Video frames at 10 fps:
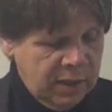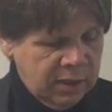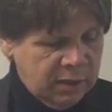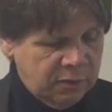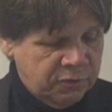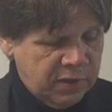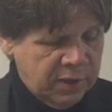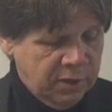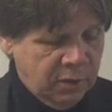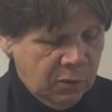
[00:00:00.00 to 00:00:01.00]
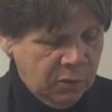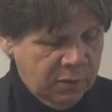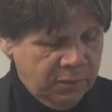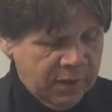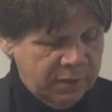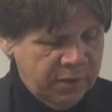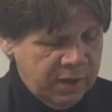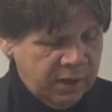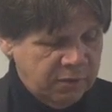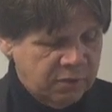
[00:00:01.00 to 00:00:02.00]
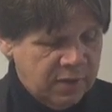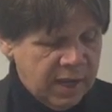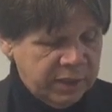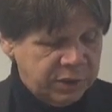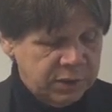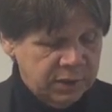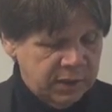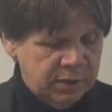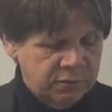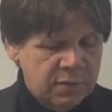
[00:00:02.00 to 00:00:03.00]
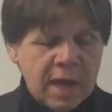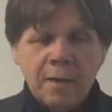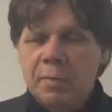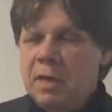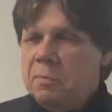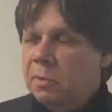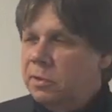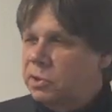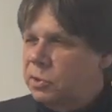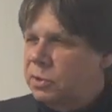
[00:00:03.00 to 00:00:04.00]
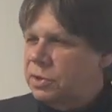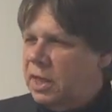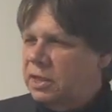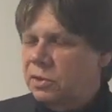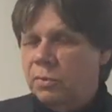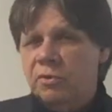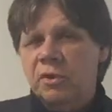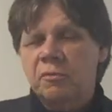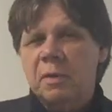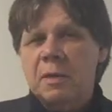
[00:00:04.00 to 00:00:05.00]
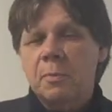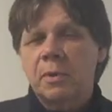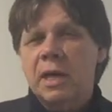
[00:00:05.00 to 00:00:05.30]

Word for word: And consider, Lord, that this nation is thy people. The Jewish nation was his people.